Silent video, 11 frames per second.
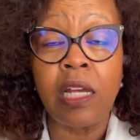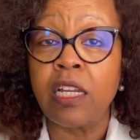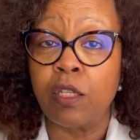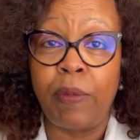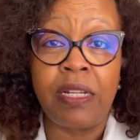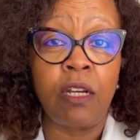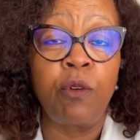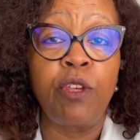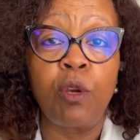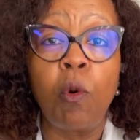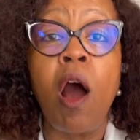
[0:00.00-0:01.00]
it doesn't matter who
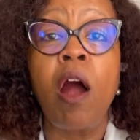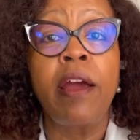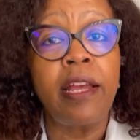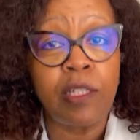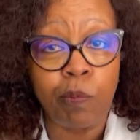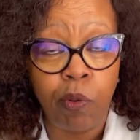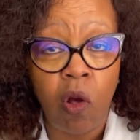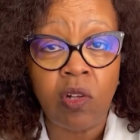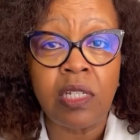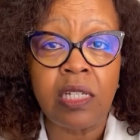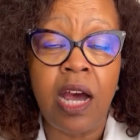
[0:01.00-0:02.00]
you are, it's
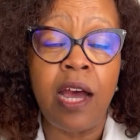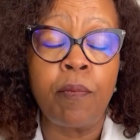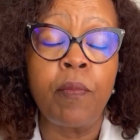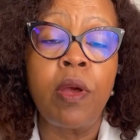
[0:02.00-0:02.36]
blocked time